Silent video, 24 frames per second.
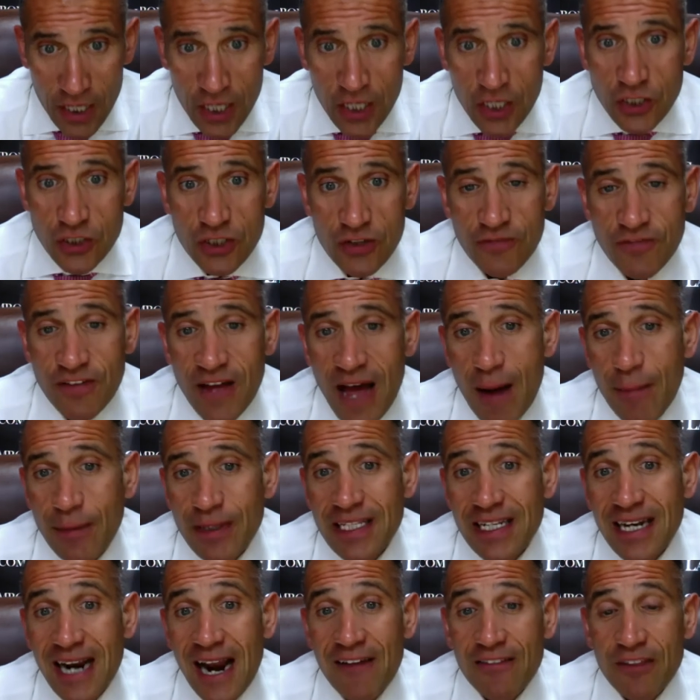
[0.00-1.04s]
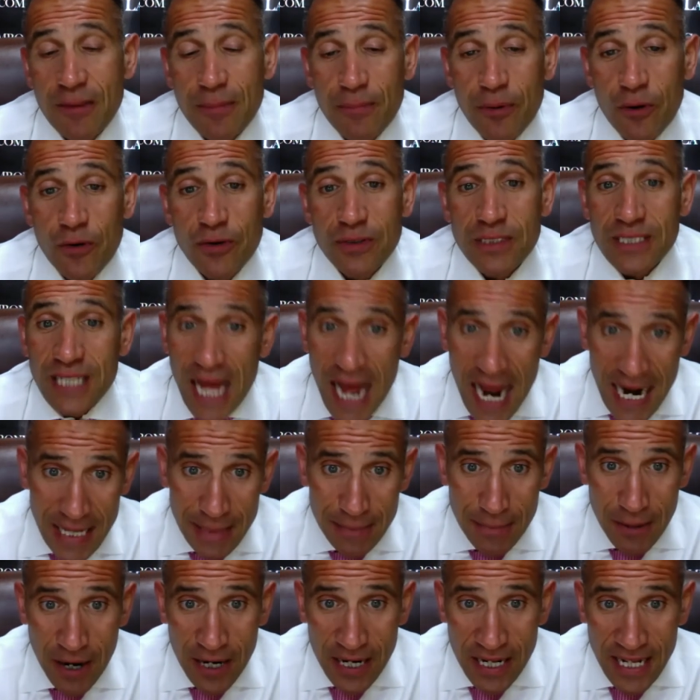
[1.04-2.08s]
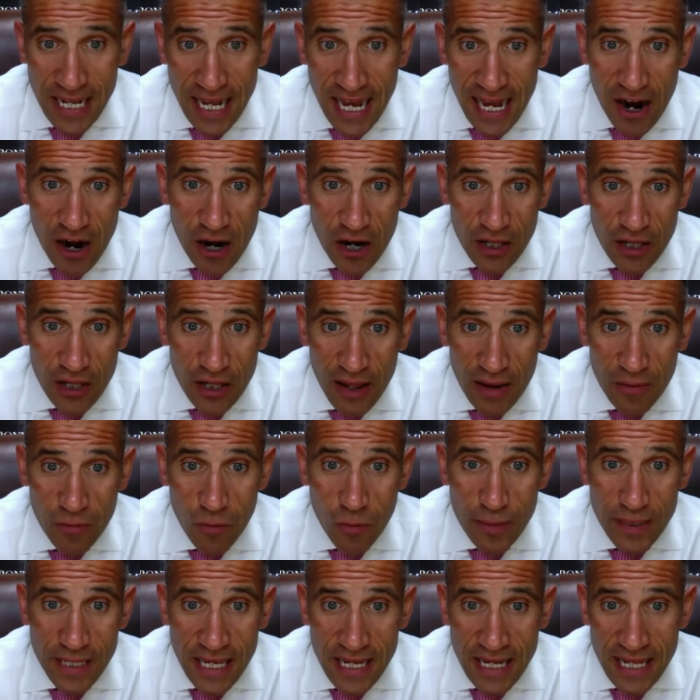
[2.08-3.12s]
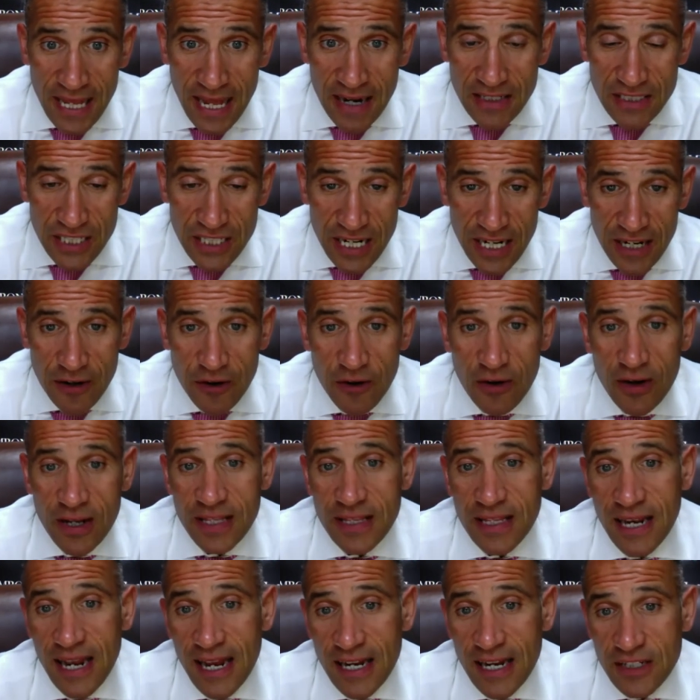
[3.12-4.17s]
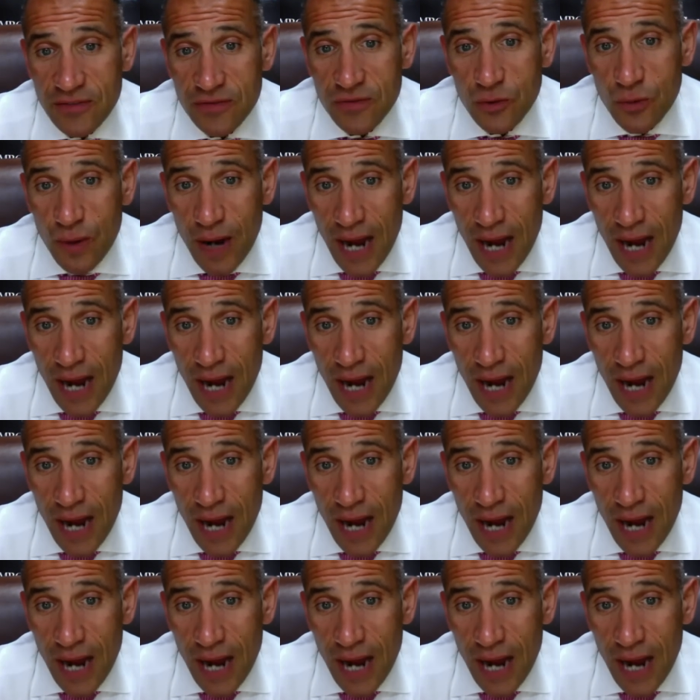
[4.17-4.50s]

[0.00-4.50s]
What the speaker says: So the family did not have to post any money, and our client will be getting out of jail in the next 2